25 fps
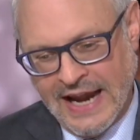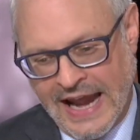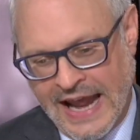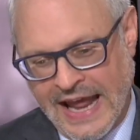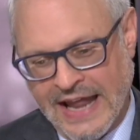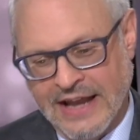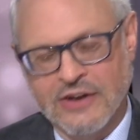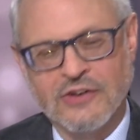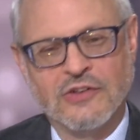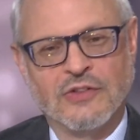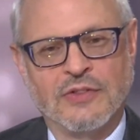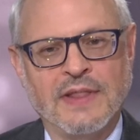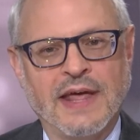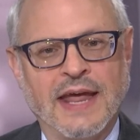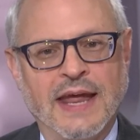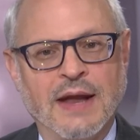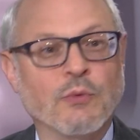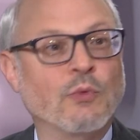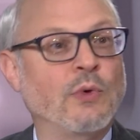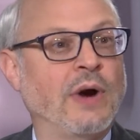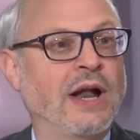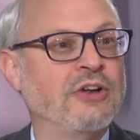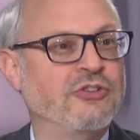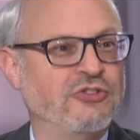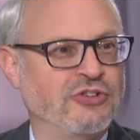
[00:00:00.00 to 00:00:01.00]
and they
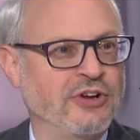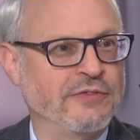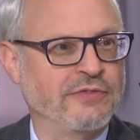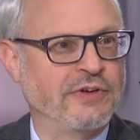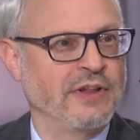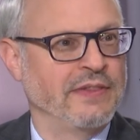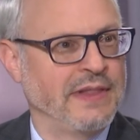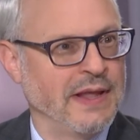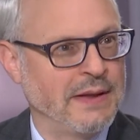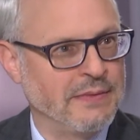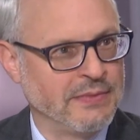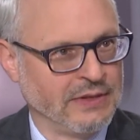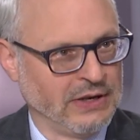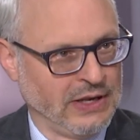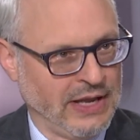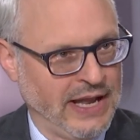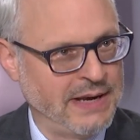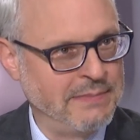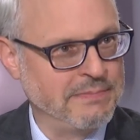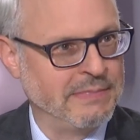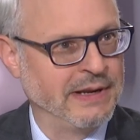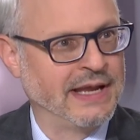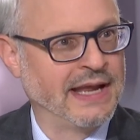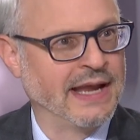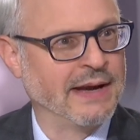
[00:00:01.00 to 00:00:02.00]
redshifted. They, the
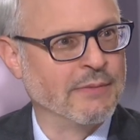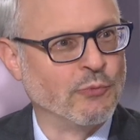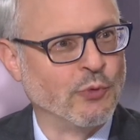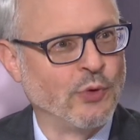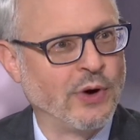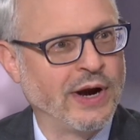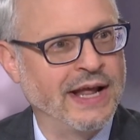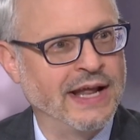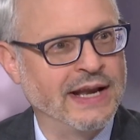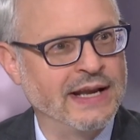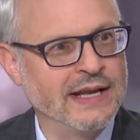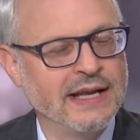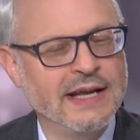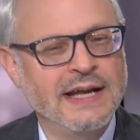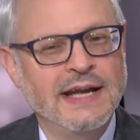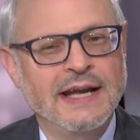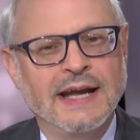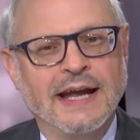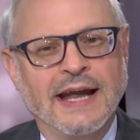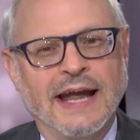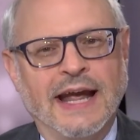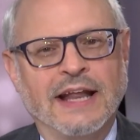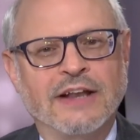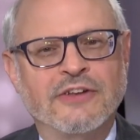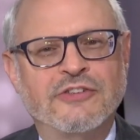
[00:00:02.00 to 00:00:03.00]
light became red.
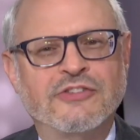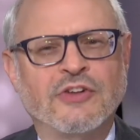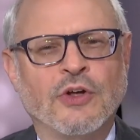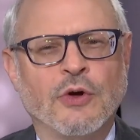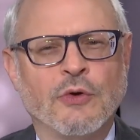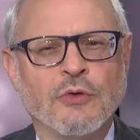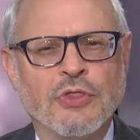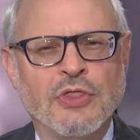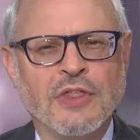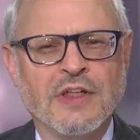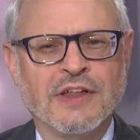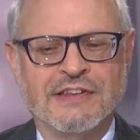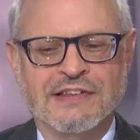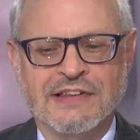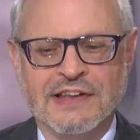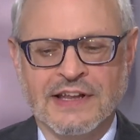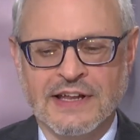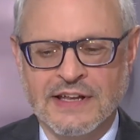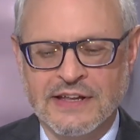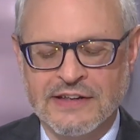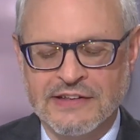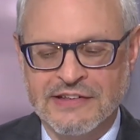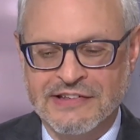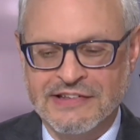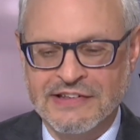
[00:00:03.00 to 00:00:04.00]
And so this
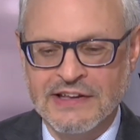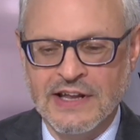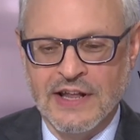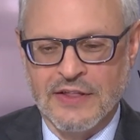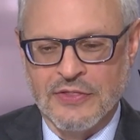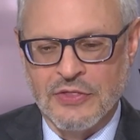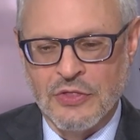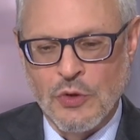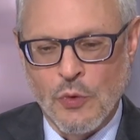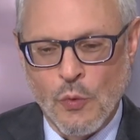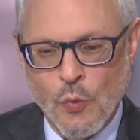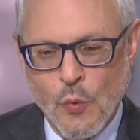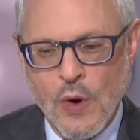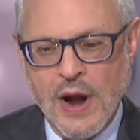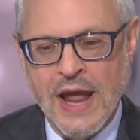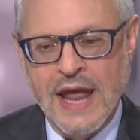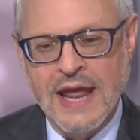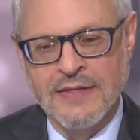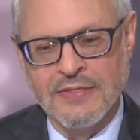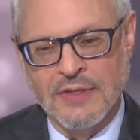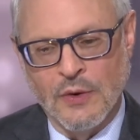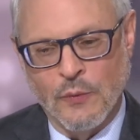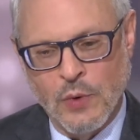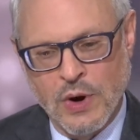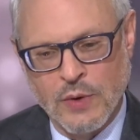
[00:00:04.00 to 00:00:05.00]
is the
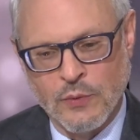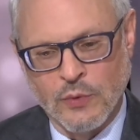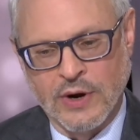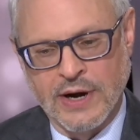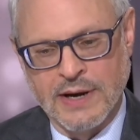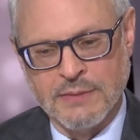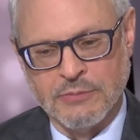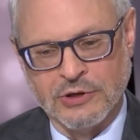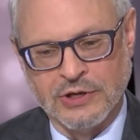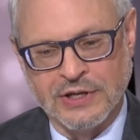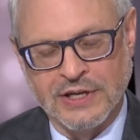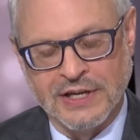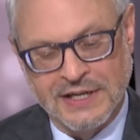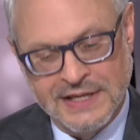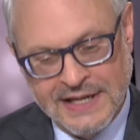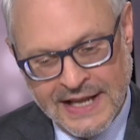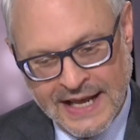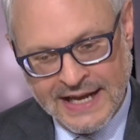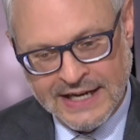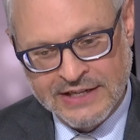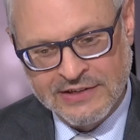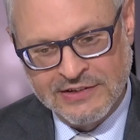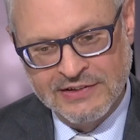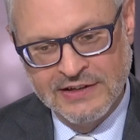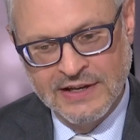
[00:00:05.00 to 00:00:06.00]
way that we were able to
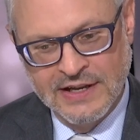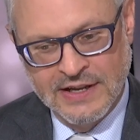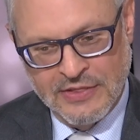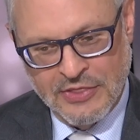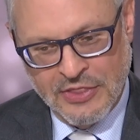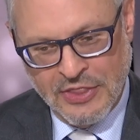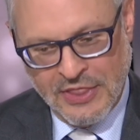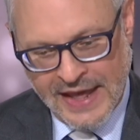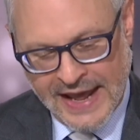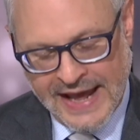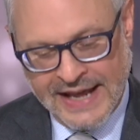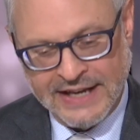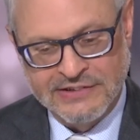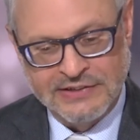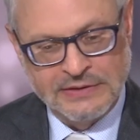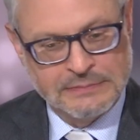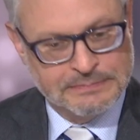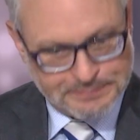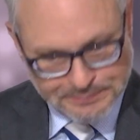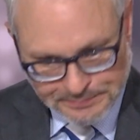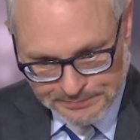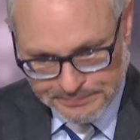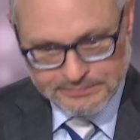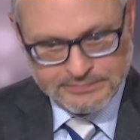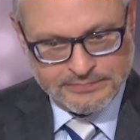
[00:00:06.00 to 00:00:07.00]
detect that
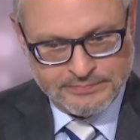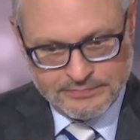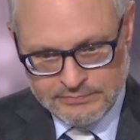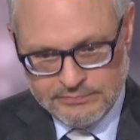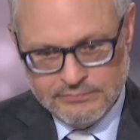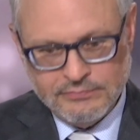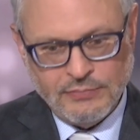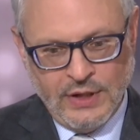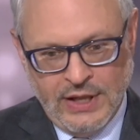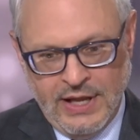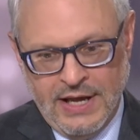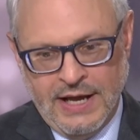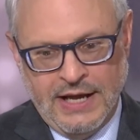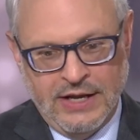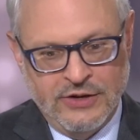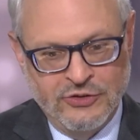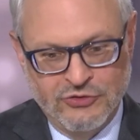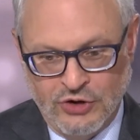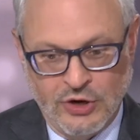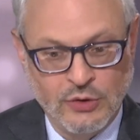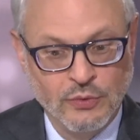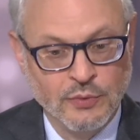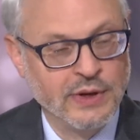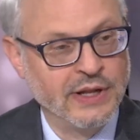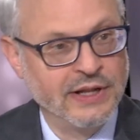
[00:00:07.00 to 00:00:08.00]
uh,
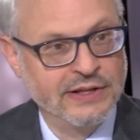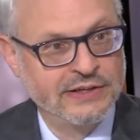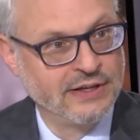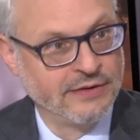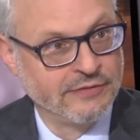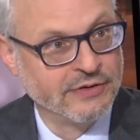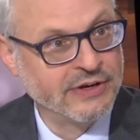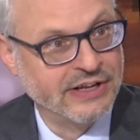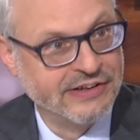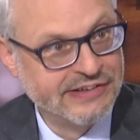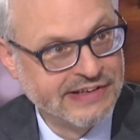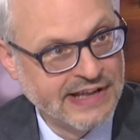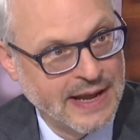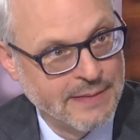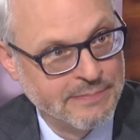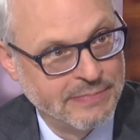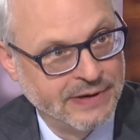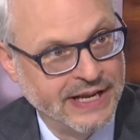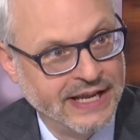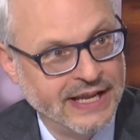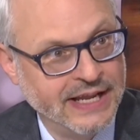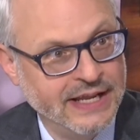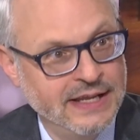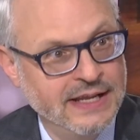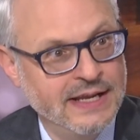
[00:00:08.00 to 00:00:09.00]
general relativity is
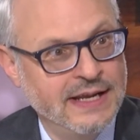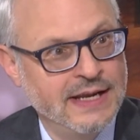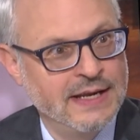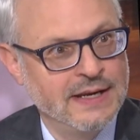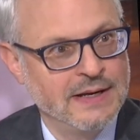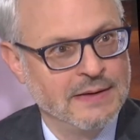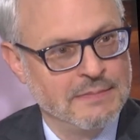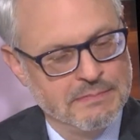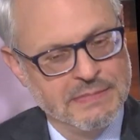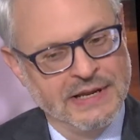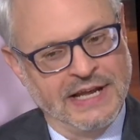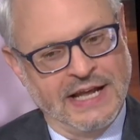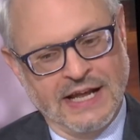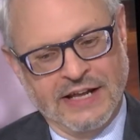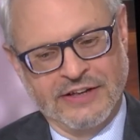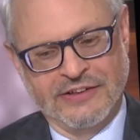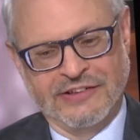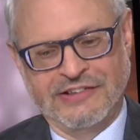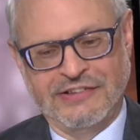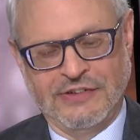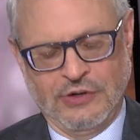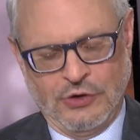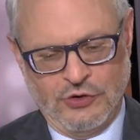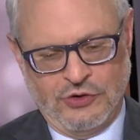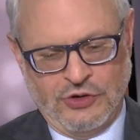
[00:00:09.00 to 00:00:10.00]
happening. Wow.
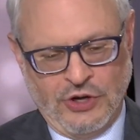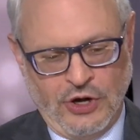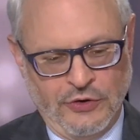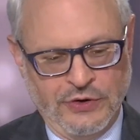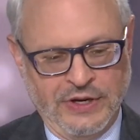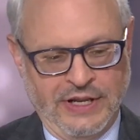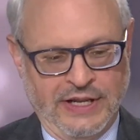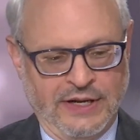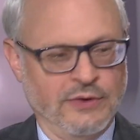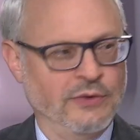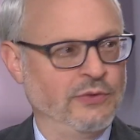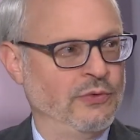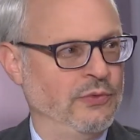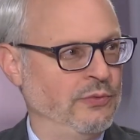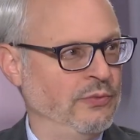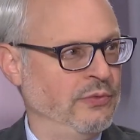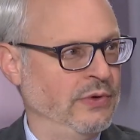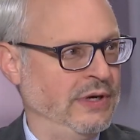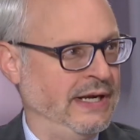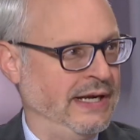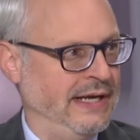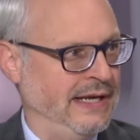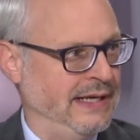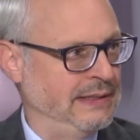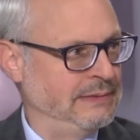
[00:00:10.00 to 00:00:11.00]
Because Newtonian
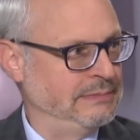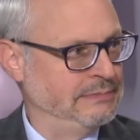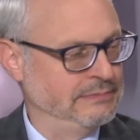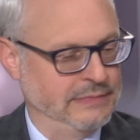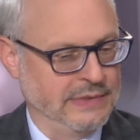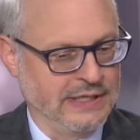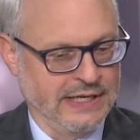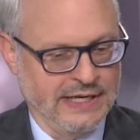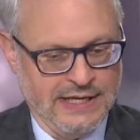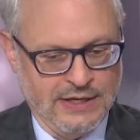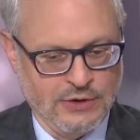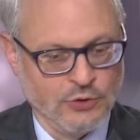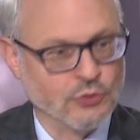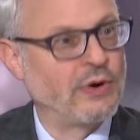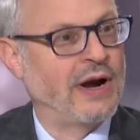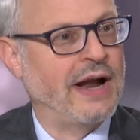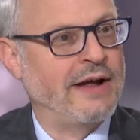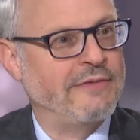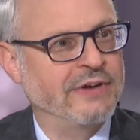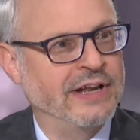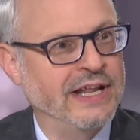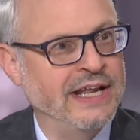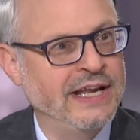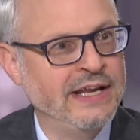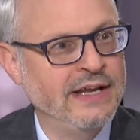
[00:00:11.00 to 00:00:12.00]
uh, uh,
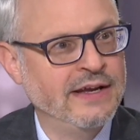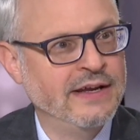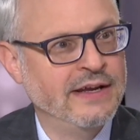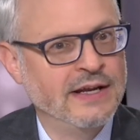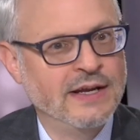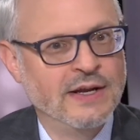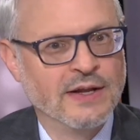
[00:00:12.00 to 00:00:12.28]
gravity